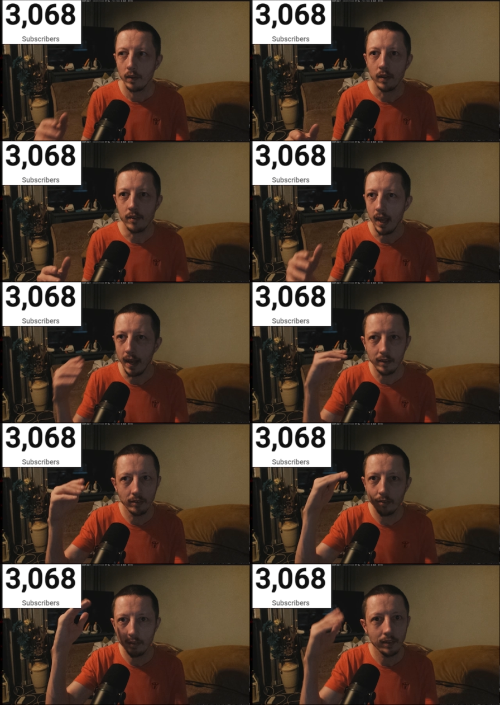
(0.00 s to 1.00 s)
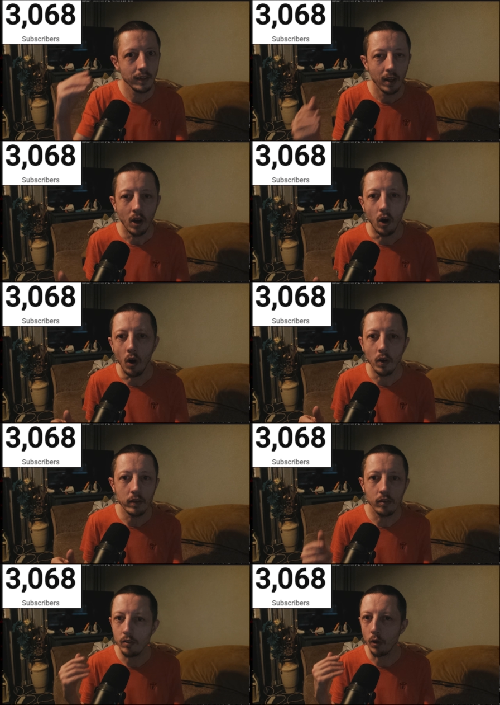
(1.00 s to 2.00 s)
the text, or
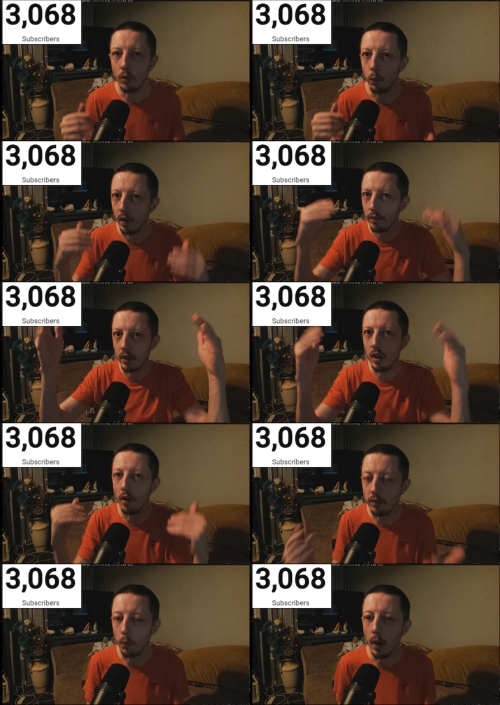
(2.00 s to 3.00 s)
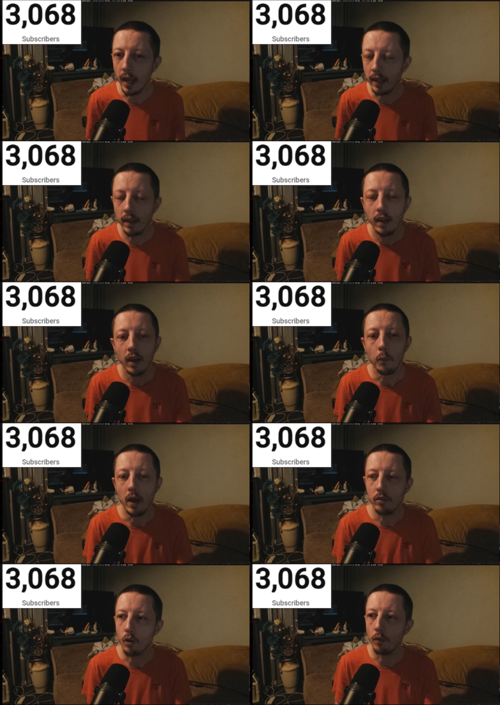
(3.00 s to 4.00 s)
you're stuck with the other way.
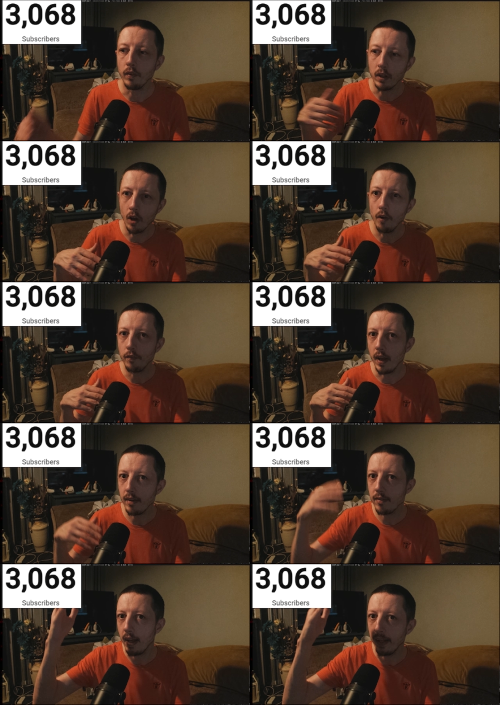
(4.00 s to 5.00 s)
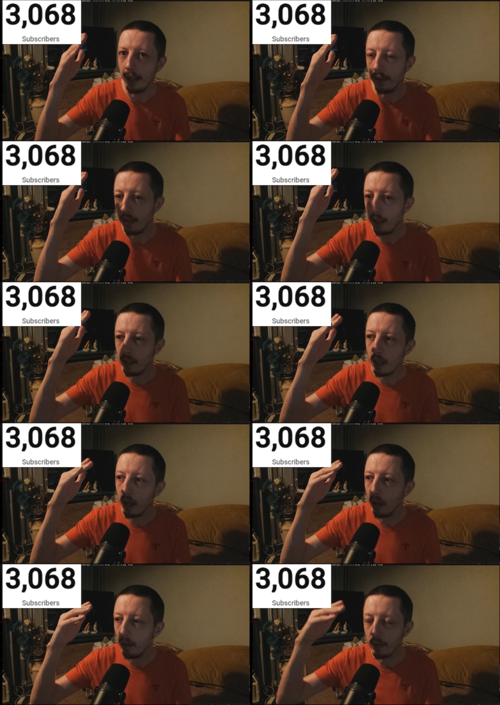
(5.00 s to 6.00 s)
It's covering your face, and then the
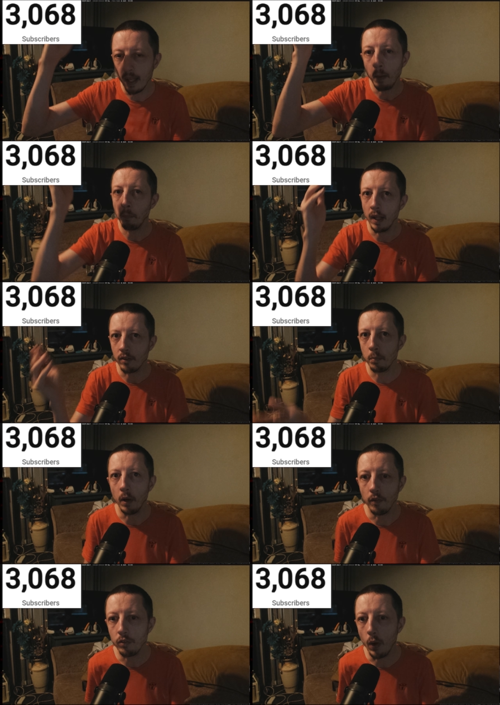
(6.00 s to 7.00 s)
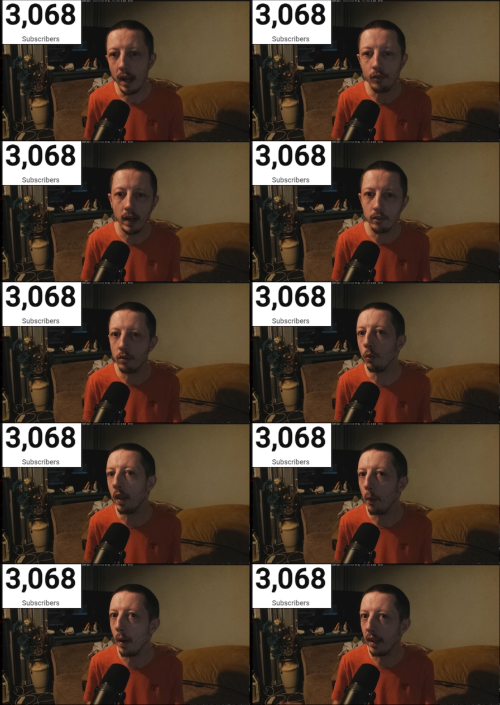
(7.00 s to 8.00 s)
uh, the gameplay is above. So I tried to do
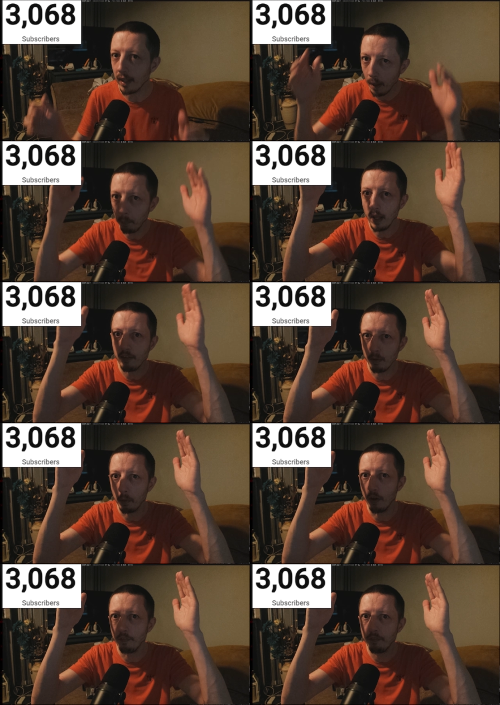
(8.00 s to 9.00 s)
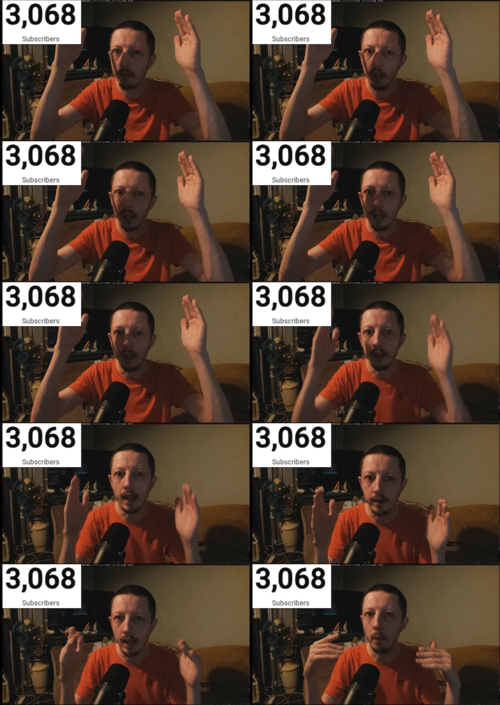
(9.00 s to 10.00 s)
that where the gameplay is above, and
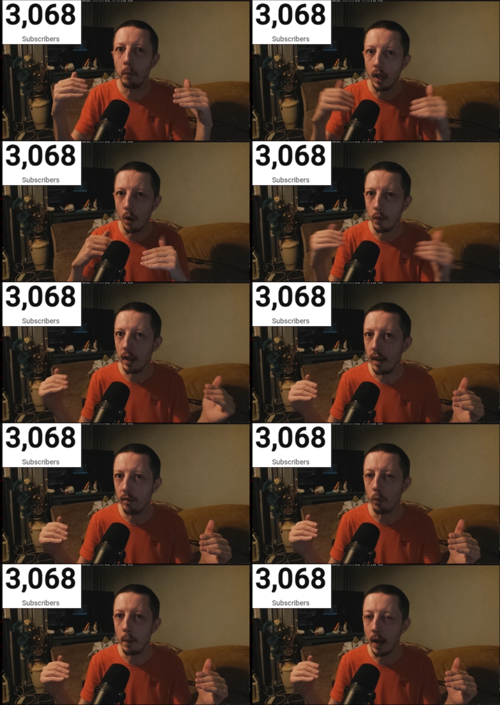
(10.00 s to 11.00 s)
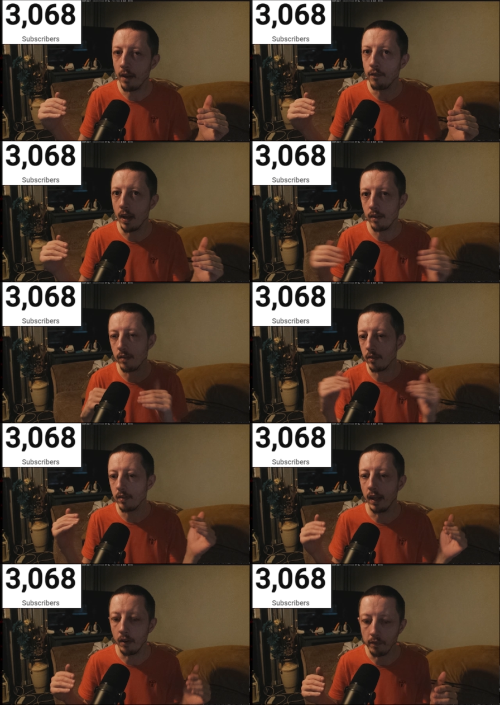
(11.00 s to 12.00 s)
then down below it is where my face is,
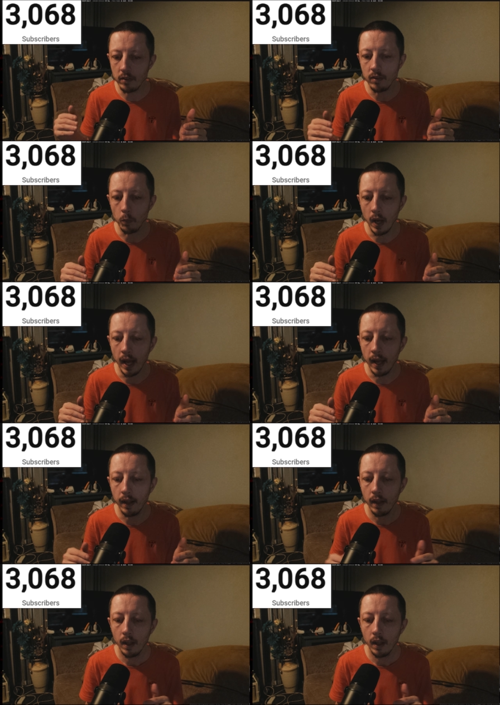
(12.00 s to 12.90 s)
and obviously where